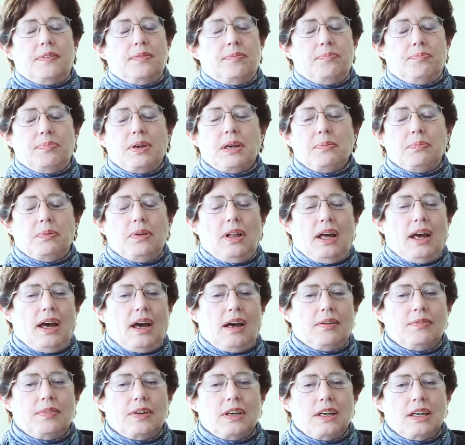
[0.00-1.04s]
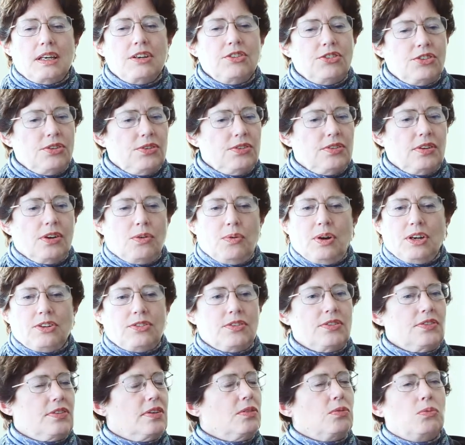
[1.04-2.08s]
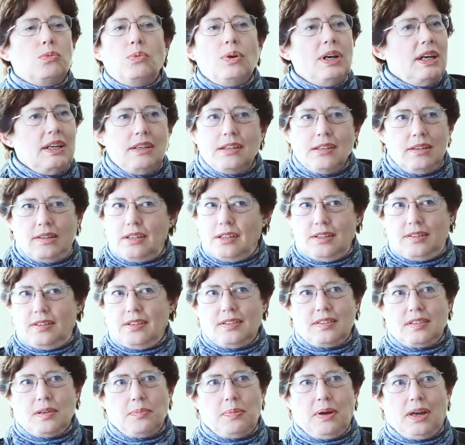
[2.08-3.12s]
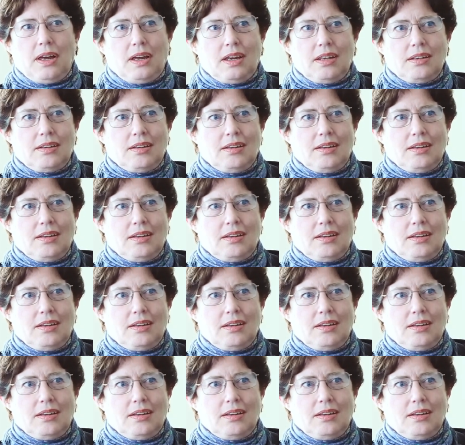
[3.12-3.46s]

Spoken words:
people have issues and questions that we didn't anticipate.